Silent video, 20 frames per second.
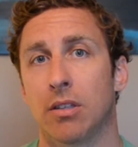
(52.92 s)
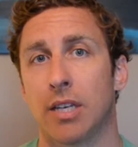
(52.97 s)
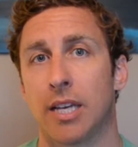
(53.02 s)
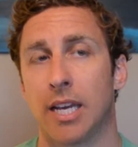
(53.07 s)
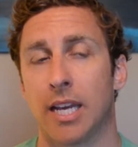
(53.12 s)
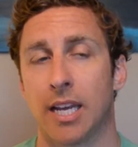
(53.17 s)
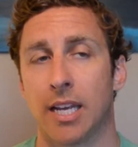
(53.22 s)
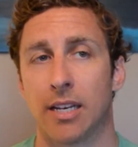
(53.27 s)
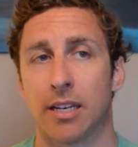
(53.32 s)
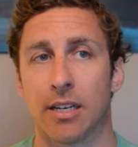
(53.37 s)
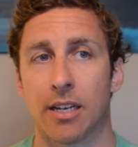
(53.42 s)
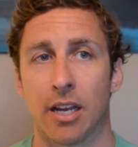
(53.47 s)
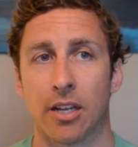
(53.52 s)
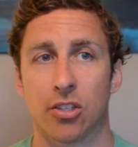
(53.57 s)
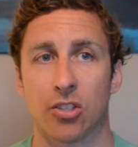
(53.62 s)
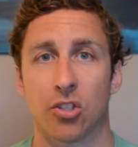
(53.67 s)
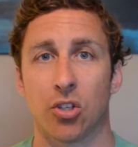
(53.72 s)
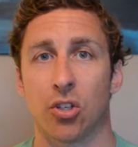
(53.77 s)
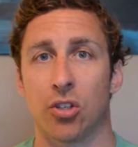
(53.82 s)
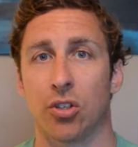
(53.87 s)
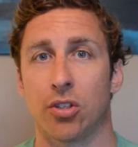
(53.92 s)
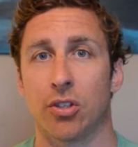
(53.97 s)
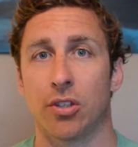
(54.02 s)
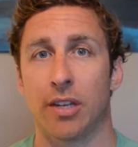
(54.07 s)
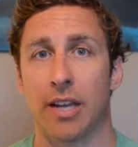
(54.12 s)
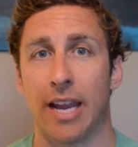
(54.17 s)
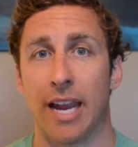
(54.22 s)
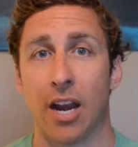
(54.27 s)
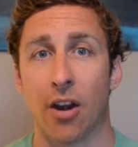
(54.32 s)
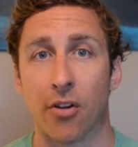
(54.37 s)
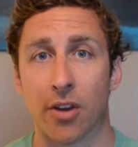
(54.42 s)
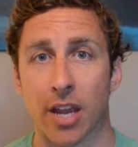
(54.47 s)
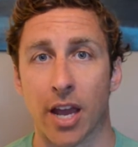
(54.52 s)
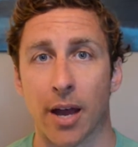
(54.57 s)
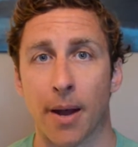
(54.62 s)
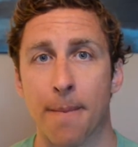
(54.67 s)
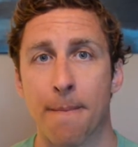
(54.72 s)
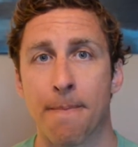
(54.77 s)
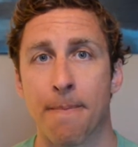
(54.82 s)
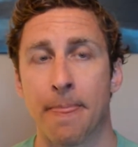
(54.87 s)
in a certain
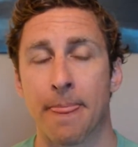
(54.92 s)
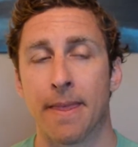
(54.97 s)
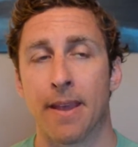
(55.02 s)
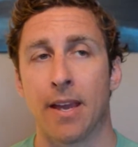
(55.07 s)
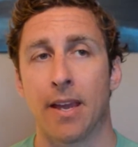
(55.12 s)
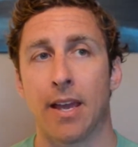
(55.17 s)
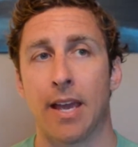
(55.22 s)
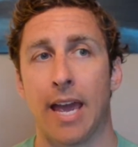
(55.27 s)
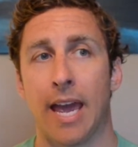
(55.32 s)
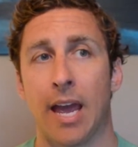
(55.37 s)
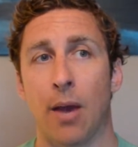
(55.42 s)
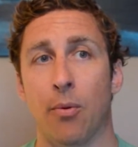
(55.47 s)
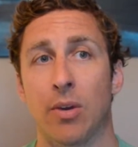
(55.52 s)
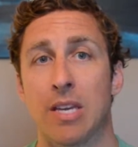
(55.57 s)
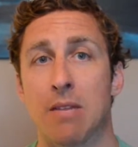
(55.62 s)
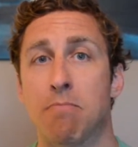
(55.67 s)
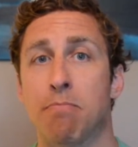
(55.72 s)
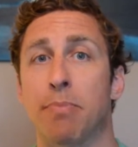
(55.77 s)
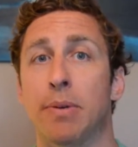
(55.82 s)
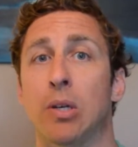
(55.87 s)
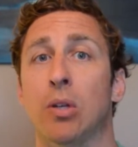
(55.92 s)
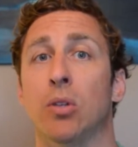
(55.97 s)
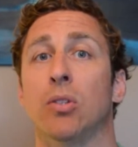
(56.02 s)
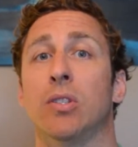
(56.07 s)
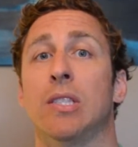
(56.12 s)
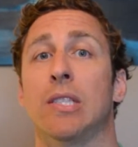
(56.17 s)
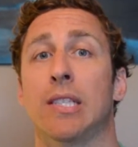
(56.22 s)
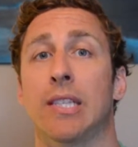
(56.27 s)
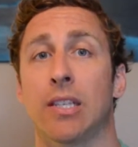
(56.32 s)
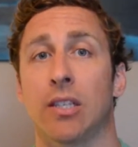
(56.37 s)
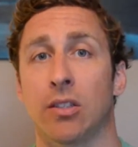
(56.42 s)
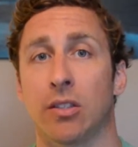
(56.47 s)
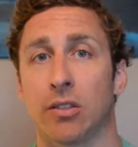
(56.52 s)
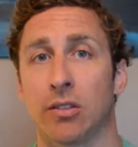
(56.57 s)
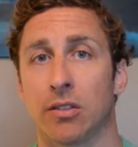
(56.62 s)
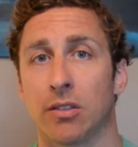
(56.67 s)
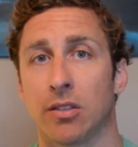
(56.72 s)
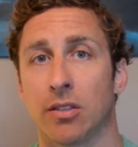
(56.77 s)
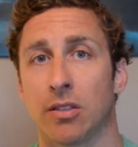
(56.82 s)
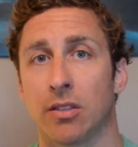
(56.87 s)
area, and we can build
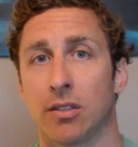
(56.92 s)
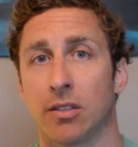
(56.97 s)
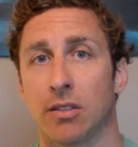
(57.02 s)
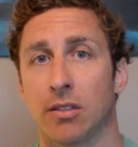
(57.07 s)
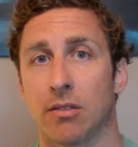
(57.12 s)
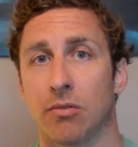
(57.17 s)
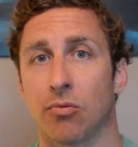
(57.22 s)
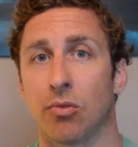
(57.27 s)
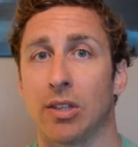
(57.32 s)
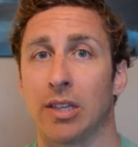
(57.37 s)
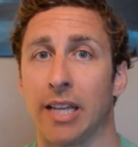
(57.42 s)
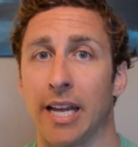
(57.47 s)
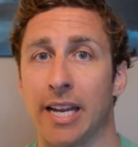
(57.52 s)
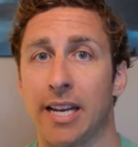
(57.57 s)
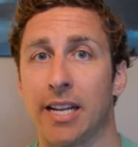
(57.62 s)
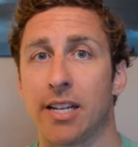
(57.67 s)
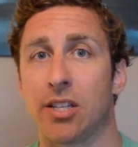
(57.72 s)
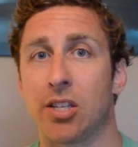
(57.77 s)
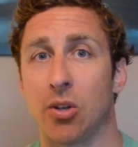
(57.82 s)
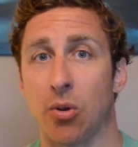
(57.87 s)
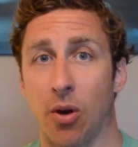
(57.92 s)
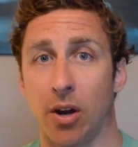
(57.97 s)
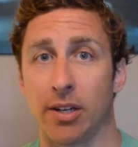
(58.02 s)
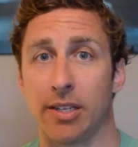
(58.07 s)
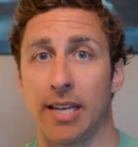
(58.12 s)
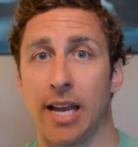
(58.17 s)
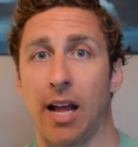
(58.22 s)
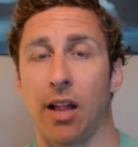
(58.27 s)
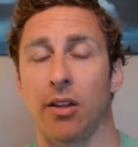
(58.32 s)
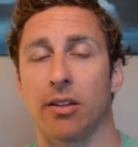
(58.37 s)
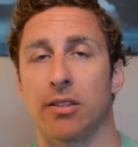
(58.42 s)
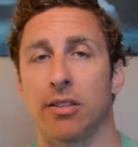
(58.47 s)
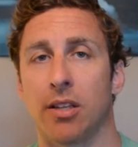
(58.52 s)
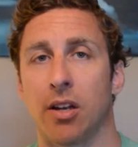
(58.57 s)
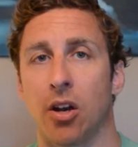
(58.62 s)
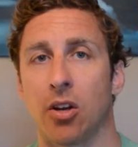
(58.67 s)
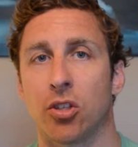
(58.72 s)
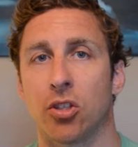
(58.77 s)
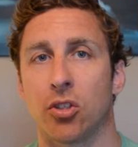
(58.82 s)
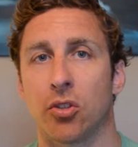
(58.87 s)
skills related to our talents and
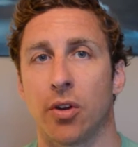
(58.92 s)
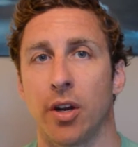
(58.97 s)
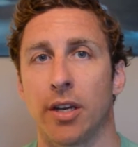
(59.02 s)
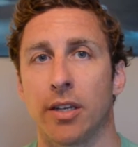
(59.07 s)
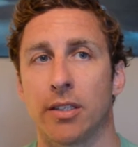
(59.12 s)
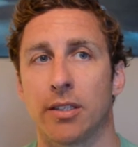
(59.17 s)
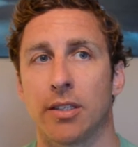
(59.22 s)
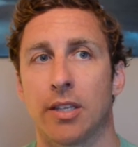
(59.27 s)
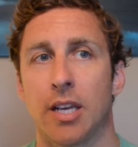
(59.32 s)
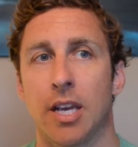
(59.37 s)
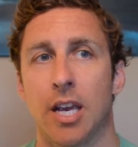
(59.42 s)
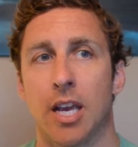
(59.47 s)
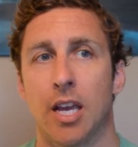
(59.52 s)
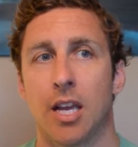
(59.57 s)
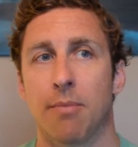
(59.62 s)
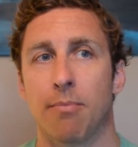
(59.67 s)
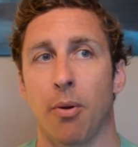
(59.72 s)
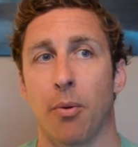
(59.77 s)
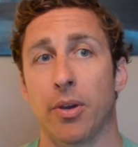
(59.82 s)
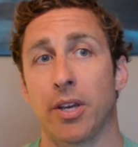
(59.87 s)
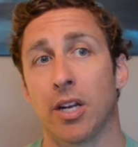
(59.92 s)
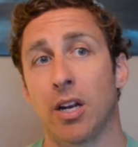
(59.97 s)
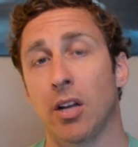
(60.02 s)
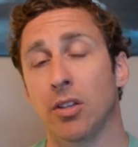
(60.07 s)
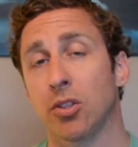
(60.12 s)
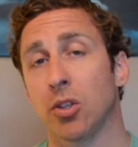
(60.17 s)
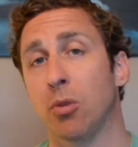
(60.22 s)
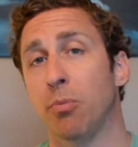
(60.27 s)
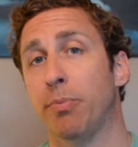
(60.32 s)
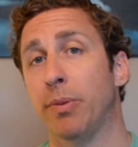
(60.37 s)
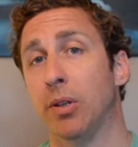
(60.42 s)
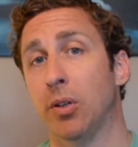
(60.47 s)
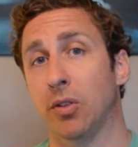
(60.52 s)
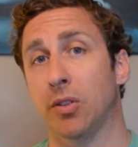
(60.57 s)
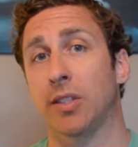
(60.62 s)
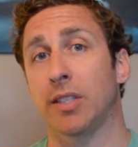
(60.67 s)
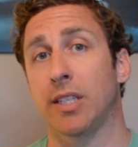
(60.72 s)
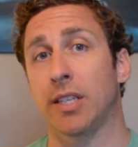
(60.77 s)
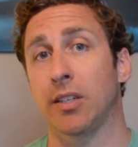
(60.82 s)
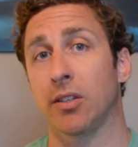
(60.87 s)
our strengths, but we can also build
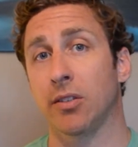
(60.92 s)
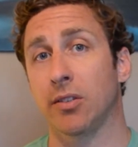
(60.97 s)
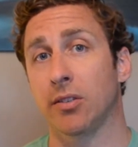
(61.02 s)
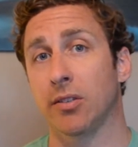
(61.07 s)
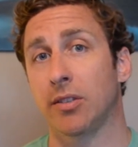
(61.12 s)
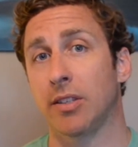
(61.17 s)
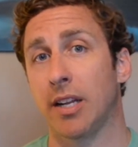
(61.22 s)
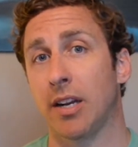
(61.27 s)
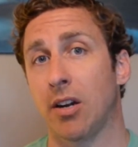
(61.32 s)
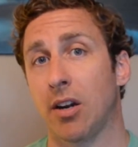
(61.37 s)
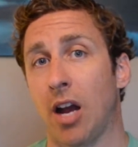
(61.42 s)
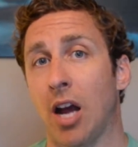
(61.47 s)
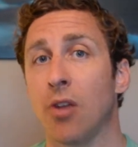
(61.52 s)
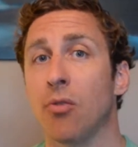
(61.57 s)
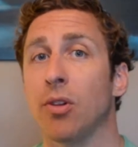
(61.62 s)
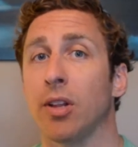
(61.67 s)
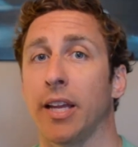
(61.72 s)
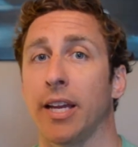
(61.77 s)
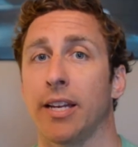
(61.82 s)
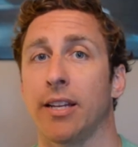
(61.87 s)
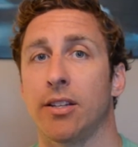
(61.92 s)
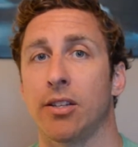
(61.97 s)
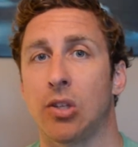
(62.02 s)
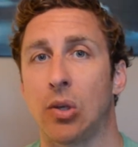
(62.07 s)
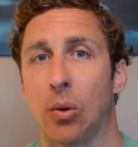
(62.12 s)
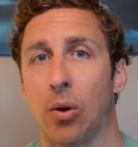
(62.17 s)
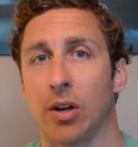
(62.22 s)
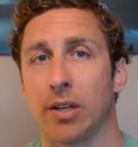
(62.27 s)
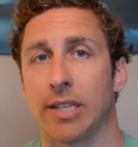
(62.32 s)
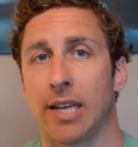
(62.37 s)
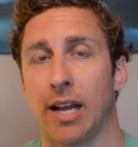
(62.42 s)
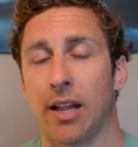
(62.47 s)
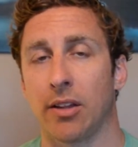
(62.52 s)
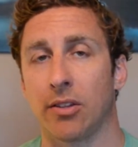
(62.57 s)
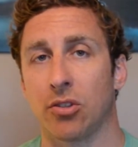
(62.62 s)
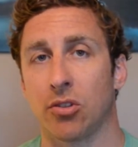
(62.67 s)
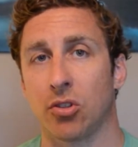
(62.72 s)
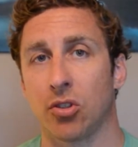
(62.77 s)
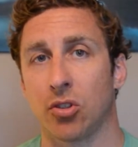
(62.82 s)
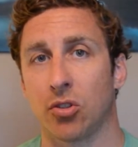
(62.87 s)
skills that are unrelated to our
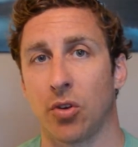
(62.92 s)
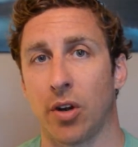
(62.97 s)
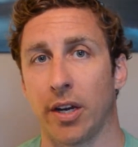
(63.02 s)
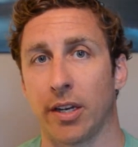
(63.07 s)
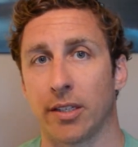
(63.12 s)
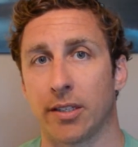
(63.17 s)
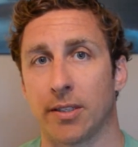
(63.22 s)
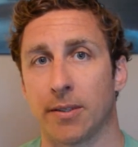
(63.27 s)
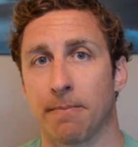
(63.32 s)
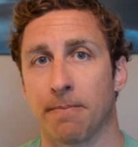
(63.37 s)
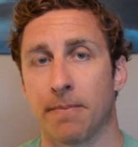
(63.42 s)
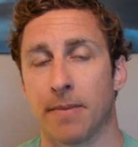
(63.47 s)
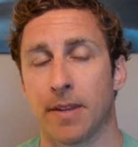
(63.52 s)
talents or strengths.